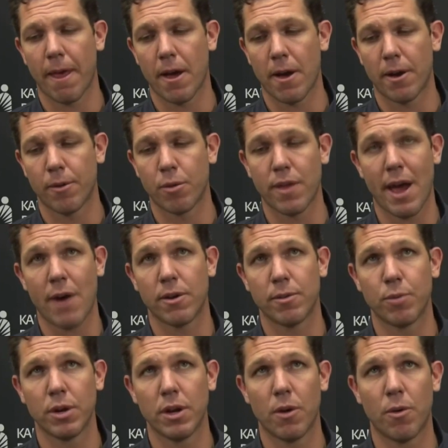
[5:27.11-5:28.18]
Uh, without
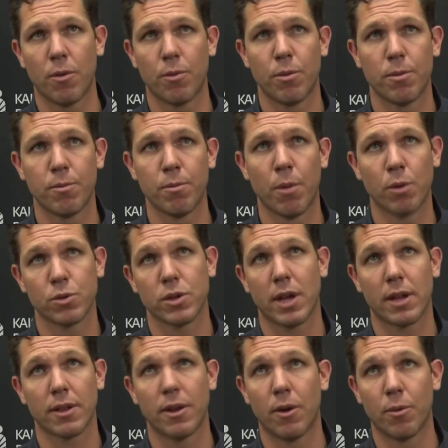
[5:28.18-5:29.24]
him, we don't, we most
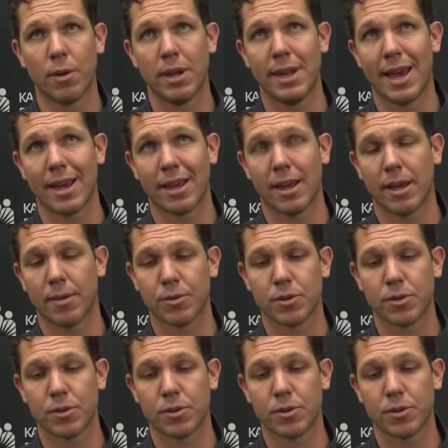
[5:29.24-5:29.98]
likely don't win that game.